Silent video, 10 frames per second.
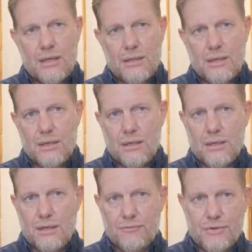
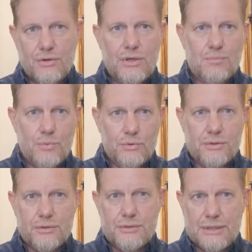Then a very
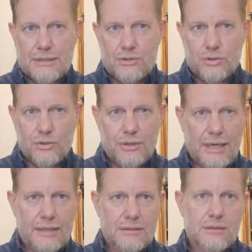important thing to look
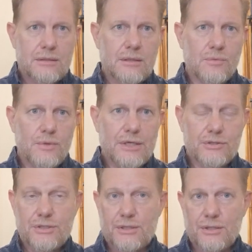at when you
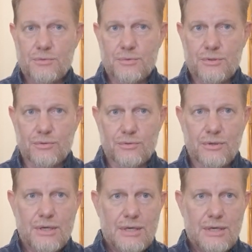start with your